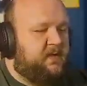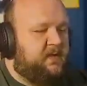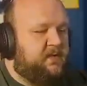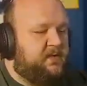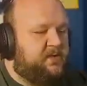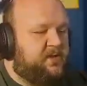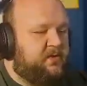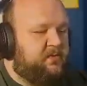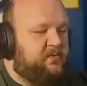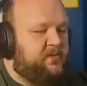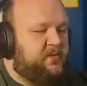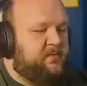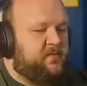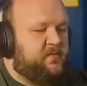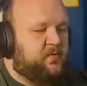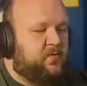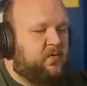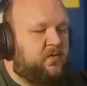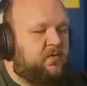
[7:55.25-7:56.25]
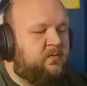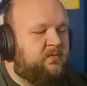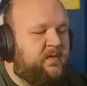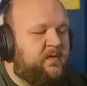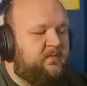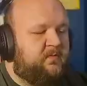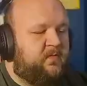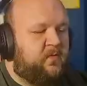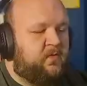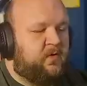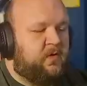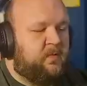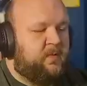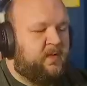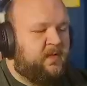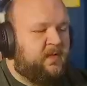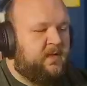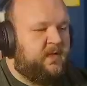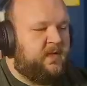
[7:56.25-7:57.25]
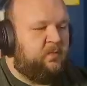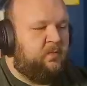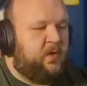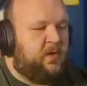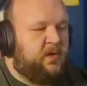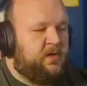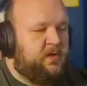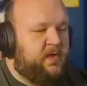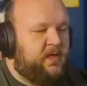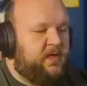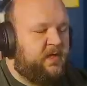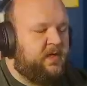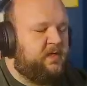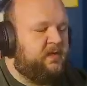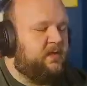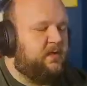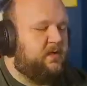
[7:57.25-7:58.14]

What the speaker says: showed some sort of invulnerability while you did it,